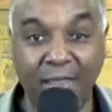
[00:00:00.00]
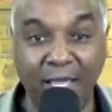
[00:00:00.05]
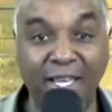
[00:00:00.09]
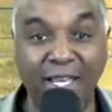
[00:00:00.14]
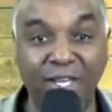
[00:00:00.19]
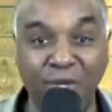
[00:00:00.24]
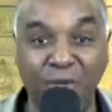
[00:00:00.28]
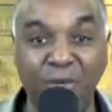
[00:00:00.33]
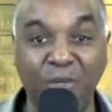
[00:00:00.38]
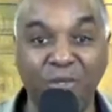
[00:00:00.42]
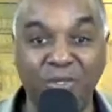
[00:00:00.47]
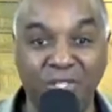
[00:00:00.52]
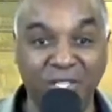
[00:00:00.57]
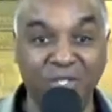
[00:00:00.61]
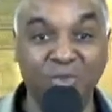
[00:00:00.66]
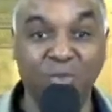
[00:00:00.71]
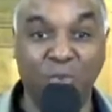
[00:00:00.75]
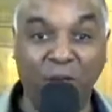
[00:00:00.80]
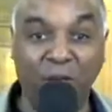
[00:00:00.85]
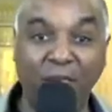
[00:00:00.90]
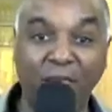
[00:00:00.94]
that news
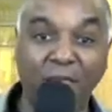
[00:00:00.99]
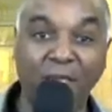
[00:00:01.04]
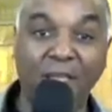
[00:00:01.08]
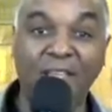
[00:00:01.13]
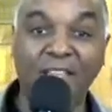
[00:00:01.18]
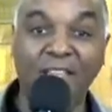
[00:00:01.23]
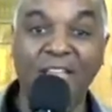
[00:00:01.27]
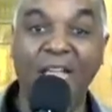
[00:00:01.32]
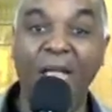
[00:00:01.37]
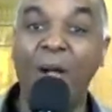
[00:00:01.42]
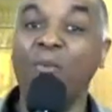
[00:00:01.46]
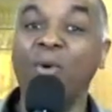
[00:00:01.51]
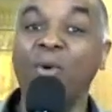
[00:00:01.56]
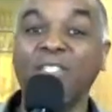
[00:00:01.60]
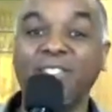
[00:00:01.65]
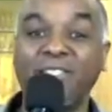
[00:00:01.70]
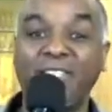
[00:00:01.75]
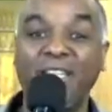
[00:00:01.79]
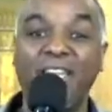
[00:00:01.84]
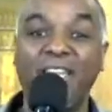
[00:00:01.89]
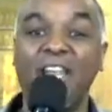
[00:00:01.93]
this week, and we're
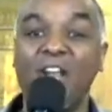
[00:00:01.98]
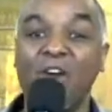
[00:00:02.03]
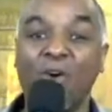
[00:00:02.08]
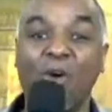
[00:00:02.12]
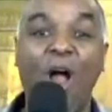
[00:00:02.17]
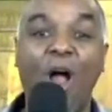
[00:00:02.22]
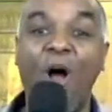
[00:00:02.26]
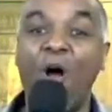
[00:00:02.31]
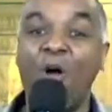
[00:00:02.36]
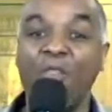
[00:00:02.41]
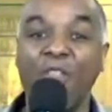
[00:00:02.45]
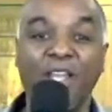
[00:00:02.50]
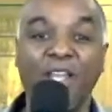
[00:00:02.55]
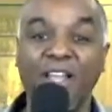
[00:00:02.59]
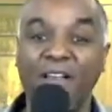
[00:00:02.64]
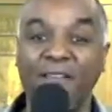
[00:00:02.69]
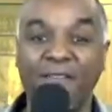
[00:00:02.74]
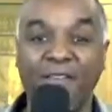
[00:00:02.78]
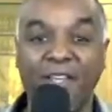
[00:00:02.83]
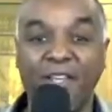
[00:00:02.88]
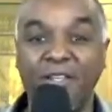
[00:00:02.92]
sending her all the
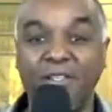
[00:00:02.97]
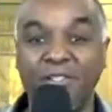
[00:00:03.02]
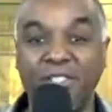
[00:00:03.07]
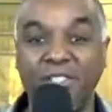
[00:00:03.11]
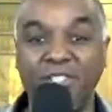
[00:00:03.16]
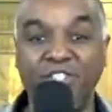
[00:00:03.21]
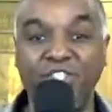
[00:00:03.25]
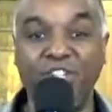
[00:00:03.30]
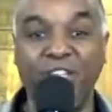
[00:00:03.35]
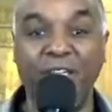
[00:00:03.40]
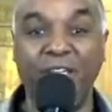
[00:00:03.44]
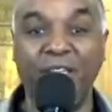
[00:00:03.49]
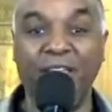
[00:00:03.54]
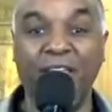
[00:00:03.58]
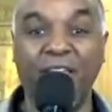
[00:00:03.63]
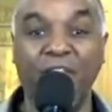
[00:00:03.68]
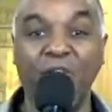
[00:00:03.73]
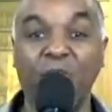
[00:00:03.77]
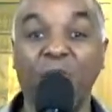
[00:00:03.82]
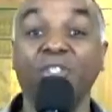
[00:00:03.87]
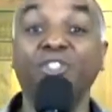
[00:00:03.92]
love energy she can
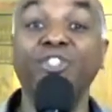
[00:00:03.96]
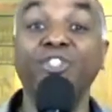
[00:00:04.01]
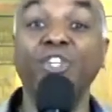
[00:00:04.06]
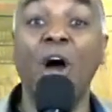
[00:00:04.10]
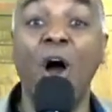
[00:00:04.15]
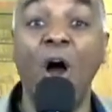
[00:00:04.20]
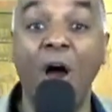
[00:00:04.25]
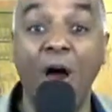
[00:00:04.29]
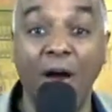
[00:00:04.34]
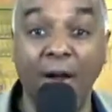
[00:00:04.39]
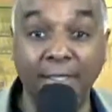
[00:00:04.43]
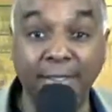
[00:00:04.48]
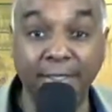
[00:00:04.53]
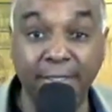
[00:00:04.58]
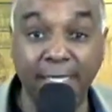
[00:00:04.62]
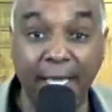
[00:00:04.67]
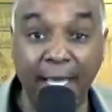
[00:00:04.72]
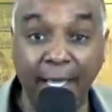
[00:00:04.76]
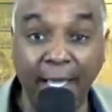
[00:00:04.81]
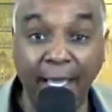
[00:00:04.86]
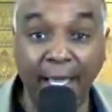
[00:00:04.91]
get. You're a star,
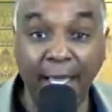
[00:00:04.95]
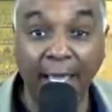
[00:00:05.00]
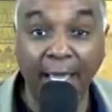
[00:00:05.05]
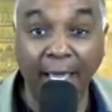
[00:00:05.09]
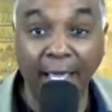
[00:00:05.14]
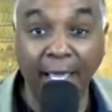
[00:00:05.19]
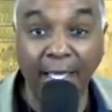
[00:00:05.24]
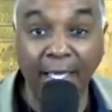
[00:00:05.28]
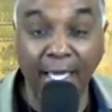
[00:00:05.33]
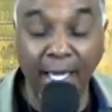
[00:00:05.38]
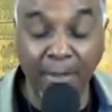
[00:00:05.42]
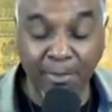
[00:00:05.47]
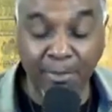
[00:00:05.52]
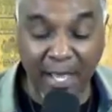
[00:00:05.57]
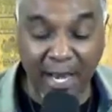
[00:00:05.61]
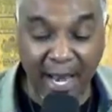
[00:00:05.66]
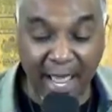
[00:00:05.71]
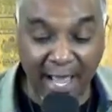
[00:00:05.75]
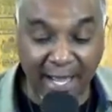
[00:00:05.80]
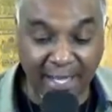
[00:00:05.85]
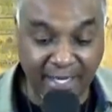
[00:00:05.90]
Ashe. Keep
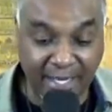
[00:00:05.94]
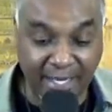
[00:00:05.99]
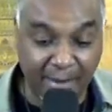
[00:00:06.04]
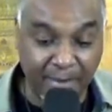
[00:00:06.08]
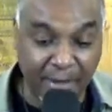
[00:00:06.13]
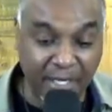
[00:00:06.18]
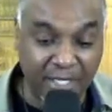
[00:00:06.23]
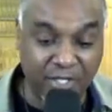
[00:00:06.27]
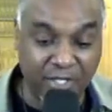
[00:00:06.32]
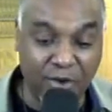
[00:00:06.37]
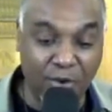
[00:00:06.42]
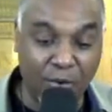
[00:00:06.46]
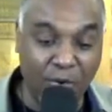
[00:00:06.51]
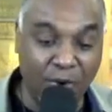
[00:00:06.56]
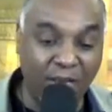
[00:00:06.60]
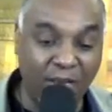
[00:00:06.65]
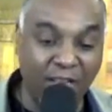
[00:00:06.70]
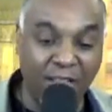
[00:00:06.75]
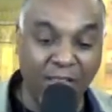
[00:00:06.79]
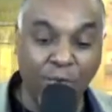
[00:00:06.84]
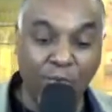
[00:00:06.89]
that academics
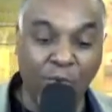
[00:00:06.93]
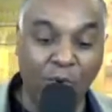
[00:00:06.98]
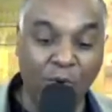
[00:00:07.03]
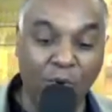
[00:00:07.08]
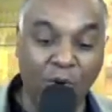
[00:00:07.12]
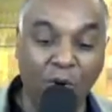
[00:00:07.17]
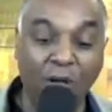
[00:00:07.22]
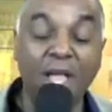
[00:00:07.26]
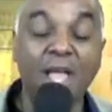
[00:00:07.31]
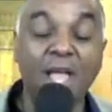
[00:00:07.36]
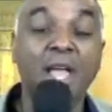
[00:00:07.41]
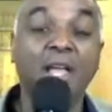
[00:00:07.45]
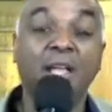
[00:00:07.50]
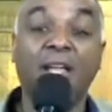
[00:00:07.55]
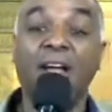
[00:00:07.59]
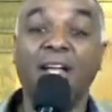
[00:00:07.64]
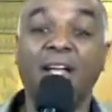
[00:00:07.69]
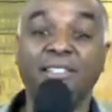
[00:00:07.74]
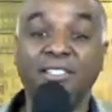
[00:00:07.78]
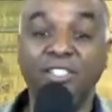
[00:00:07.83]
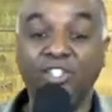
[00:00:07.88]
going in the world.
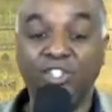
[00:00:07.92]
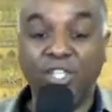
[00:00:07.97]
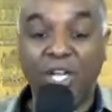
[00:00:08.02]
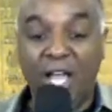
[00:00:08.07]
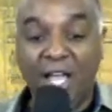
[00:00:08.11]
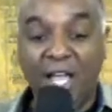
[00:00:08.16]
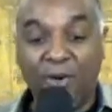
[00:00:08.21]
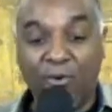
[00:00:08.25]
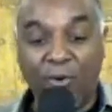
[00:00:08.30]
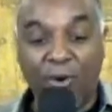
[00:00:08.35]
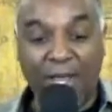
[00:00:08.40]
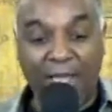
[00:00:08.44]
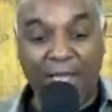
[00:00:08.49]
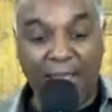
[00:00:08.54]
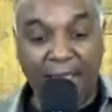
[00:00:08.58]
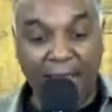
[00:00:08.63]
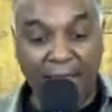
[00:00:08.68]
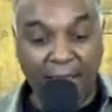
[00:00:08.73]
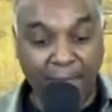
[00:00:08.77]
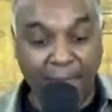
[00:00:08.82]
Cousin John Gray.